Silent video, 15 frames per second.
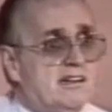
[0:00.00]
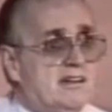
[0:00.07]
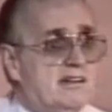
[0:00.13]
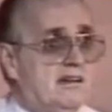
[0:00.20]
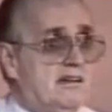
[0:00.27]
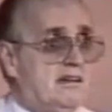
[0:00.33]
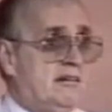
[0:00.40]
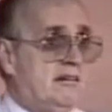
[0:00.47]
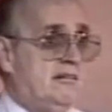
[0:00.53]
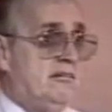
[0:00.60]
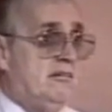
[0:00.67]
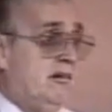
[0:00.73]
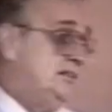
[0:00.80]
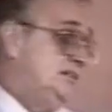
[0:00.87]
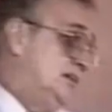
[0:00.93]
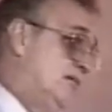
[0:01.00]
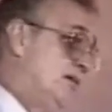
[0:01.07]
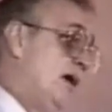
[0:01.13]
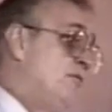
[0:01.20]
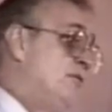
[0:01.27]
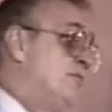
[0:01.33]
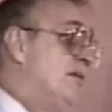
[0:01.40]
it. That's oh, well, all
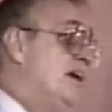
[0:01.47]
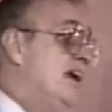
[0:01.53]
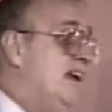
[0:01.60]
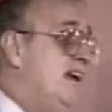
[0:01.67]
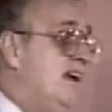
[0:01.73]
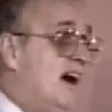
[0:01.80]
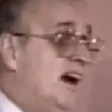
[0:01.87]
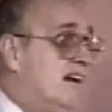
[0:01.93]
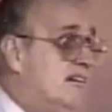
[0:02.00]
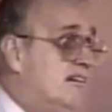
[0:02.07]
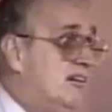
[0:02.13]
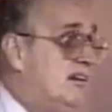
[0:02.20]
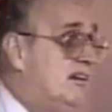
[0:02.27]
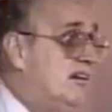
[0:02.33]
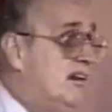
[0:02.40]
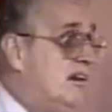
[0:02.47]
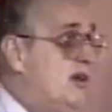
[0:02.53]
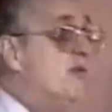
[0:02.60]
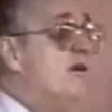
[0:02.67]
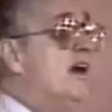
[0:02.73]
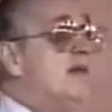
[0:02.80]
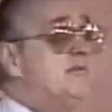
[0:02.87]
right with me.
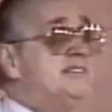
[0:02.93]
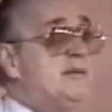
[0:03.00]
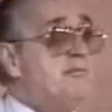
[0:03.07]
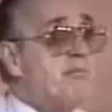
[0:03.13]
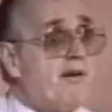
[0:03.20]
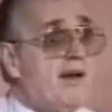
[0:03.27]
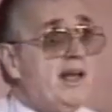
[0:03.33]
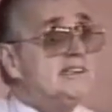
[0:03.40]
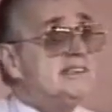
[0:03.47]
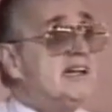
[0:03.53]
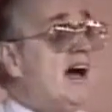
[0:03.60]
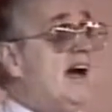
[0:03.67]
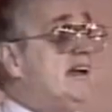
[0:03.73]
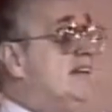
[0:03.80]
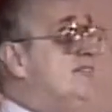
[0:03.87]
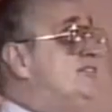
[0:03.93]
You got up and said, praise God,